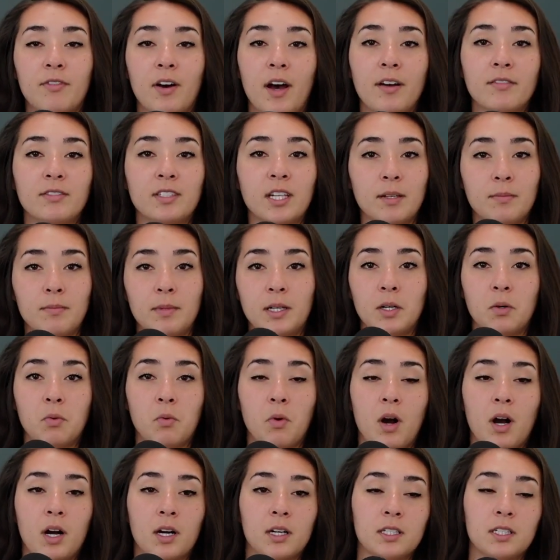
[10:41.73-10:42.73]
Five ten minute
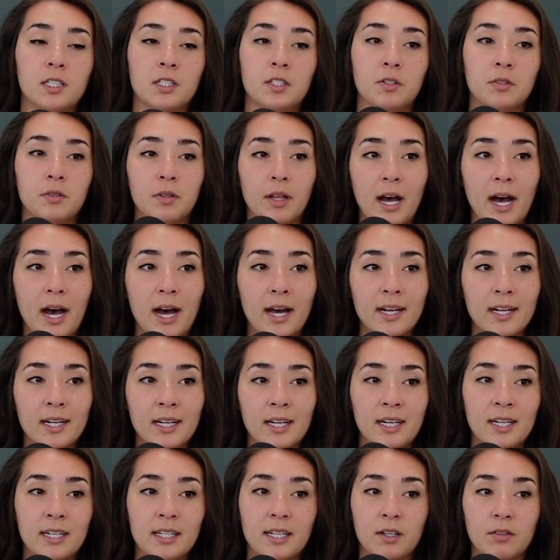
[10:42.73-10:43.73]
walk to do that
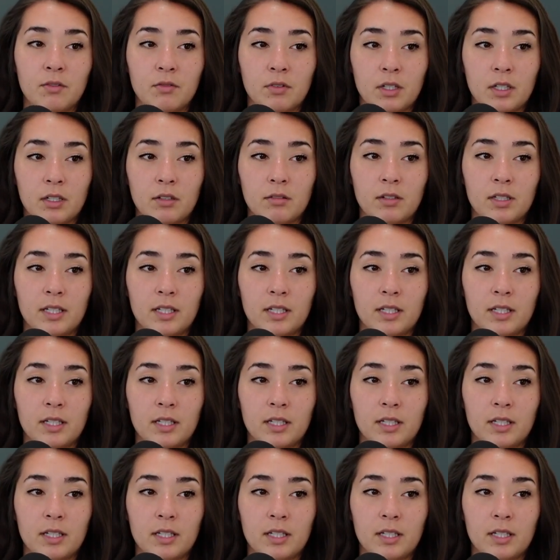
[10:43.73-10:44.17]
can really,